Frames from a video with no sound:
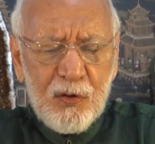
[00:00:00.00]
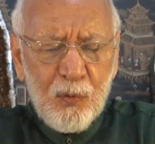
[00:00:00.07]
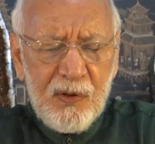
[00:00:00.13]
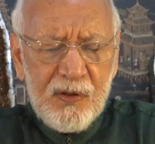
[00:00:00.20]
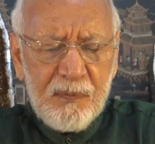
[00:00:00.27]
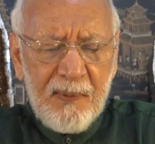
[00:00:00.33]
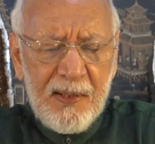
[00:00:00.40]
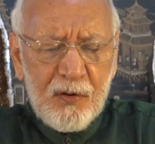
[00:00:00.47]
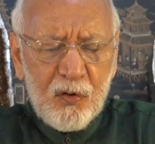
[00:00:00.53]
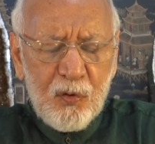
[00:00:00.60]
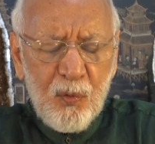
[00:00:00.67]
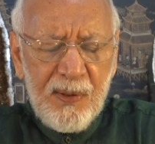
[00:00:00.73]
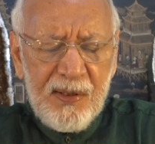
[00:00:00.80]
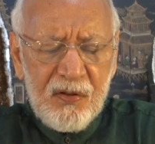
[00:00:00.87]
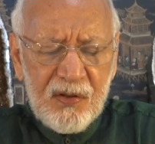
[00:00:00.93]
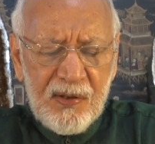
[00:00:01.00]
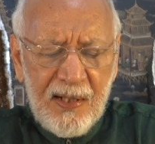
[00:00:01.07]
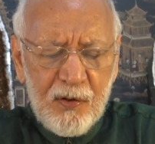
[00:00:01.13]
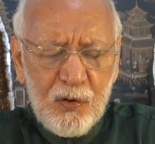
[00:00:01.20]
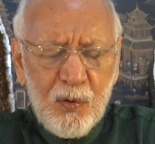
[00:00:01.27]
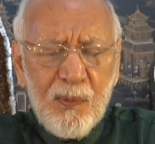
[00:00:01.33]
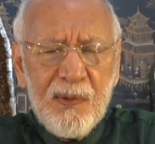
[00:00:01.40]
2-inch by 2-inch,
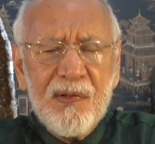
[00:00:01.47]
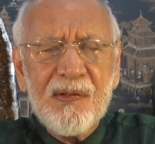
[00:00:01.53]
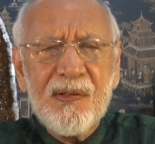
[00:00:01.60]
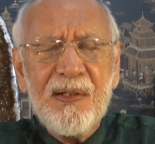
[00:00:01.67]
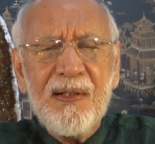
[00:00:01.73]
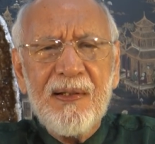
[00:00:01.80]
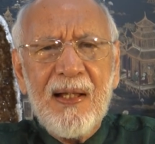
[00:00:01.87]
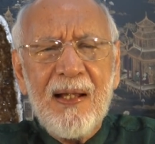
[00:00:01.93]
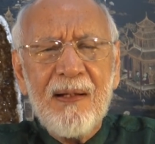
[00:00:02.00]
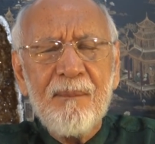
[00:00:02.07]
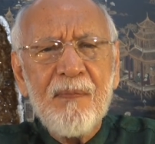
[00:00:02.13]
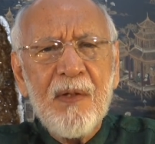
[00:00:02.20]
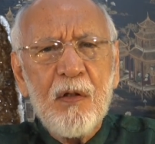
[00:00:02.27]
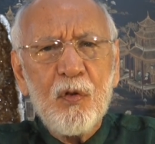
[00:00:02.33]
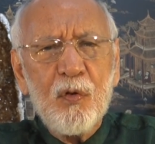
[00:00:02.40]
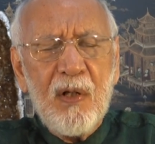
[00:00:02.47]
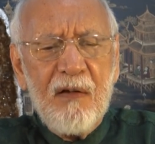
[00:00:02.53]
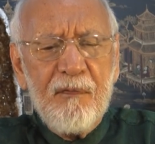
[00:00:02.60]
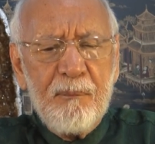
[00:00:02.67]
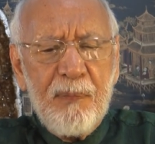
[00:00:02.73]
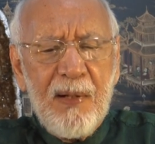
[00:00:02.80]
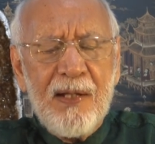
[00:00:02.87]
and you will see that you'll
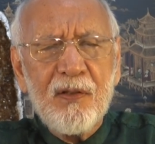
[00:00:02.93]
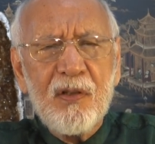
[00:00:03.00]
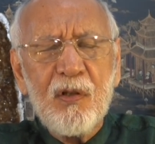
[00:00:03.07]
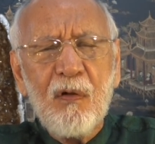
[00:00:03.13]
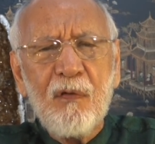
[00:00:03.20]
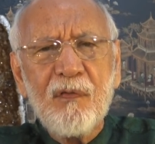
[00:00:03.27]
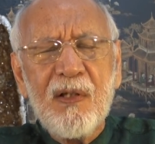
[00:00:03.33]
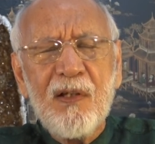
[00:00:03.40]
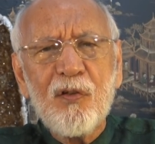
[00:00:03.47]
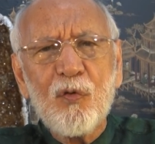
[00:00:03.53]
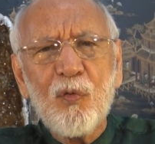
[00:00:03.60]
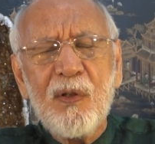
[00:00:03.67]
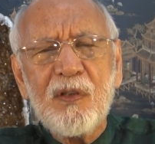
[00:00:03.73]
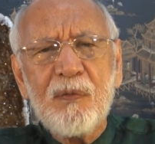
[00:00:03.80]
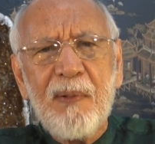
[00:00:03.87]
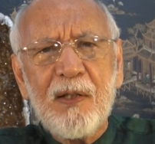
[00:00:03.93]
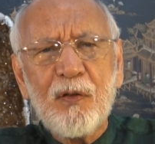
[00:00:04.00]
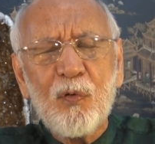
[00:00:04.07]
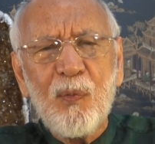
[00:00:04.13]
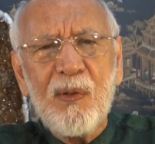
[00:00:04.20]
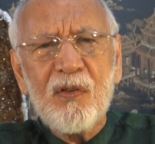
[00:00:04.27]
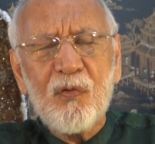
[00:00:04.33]
have plenty of these 2-inch by
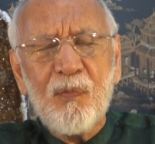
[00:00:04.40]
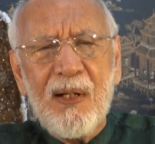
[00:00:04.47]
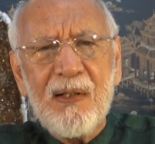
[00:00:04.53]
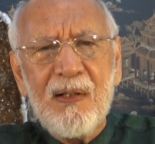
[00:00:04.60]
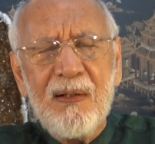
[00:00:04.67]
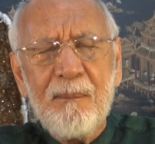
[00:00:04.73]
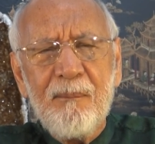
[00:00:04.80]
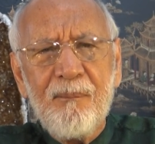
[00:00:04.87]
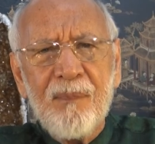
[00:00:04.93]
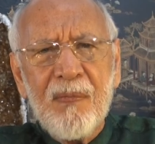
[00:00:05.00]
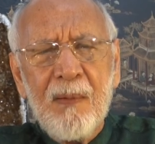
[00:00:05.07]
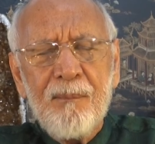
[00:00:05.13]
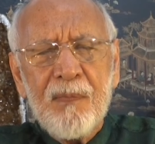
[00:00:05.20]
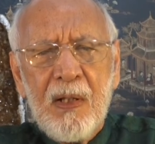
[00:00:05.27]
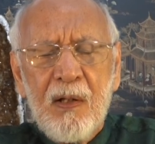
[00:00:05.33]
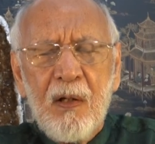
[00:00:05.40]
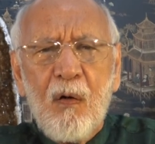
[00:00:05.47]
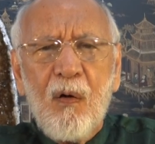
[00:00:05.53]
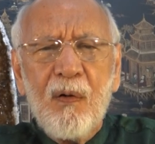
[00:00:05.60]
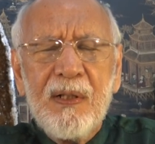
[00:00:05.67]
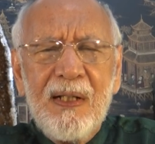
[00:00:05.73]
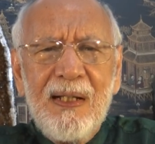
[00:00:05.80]
2-inch ready.
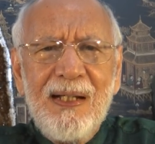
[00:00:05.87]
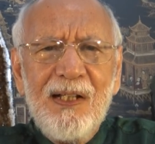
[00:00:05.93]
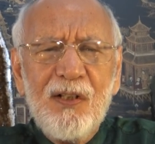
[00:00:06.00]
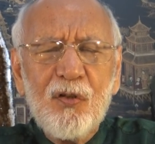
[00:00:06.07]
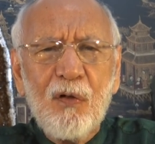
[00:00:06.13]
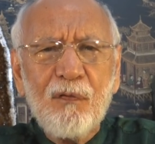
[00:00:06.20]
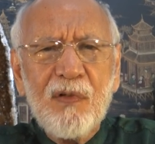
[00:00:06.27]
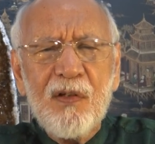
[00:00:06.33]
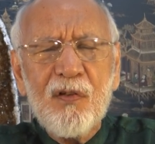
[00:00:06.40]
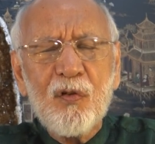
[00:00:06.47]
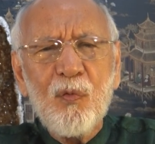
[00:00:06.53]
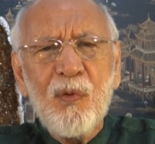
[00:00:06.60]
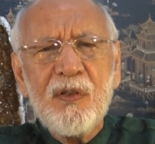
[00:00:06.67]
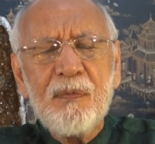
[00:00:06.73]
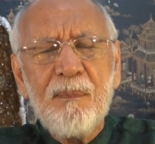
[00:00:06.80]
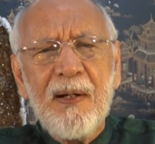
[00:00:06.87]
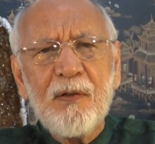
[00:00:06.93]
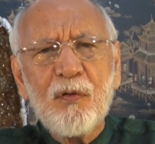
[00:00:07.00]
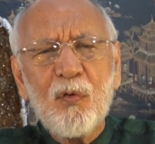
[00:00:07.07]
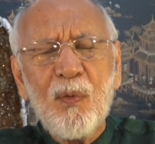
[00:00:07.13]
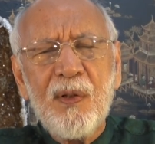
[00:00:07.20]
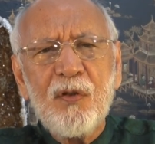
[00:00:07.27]
On each of these 2-inch by
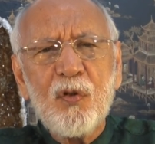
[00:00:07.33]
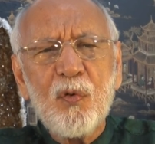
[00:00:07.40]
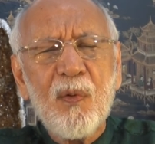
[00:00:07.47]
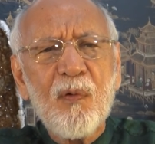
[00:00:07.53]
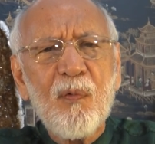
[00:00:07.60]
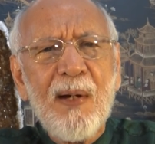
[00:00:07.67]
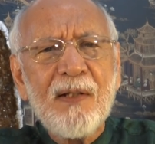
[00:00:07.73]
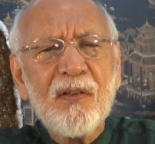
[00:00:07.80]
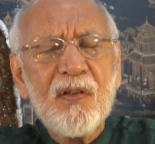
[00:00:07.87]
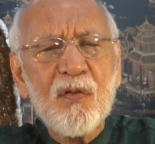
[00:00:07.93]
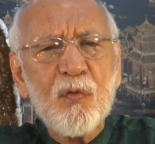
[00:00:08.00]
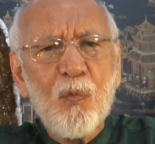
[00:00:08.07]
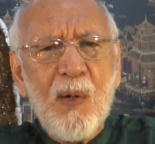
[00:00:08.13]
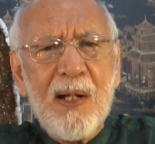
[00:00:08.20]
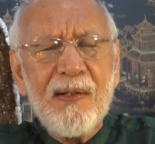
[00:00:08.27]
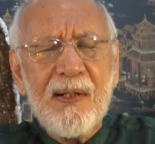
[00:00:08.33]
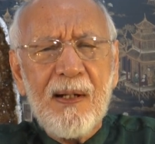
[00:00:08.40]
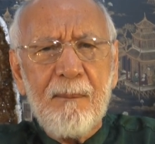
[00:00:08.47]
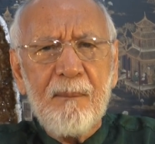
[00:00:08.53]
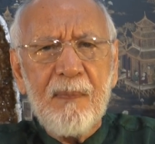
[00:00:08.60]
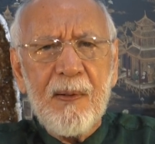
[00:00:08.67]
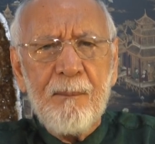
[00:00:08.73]
2-inch, you will write just one
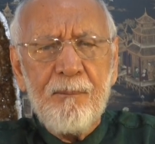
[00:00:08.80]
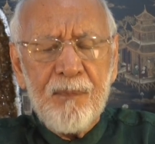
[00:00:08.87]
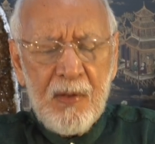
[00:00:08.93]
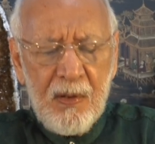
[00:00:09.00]
number.